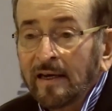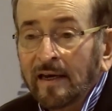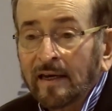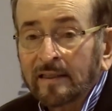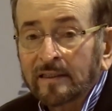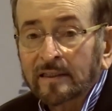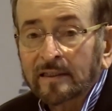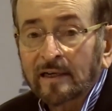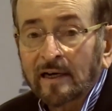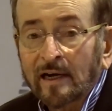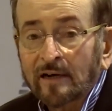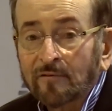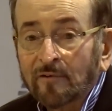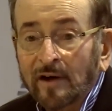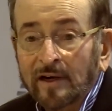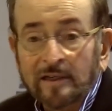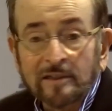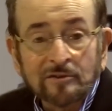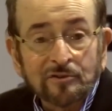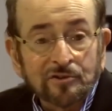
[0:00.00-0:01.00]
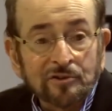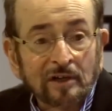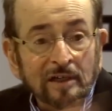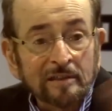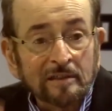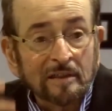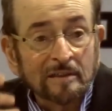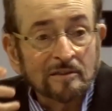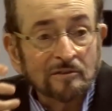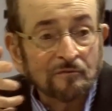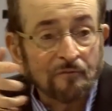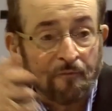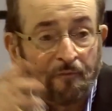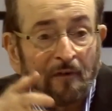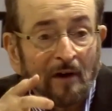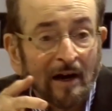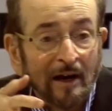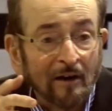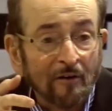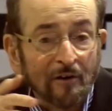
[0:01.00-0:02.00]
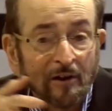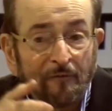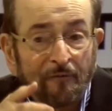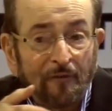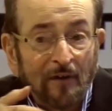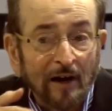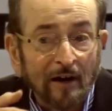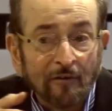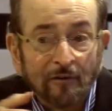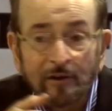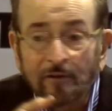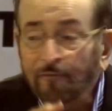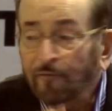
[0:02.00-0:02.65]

and the guy riding shotgun is firing, firing,